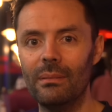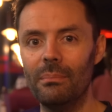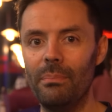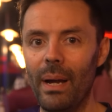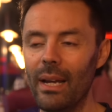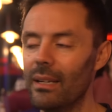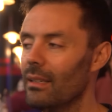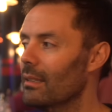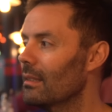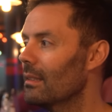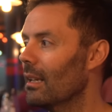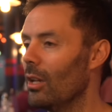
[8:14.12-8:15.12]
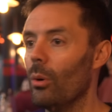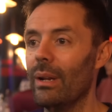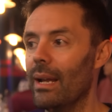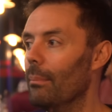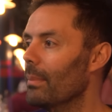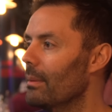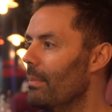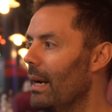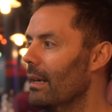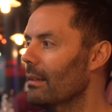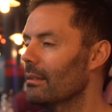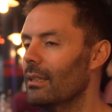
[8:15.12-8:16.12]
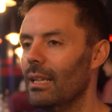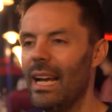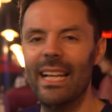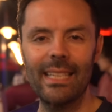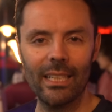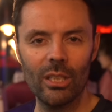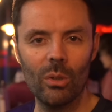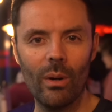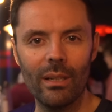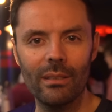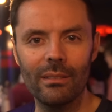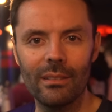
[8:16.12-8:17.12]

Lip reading: bay, the lower numbered bay. It's actually quite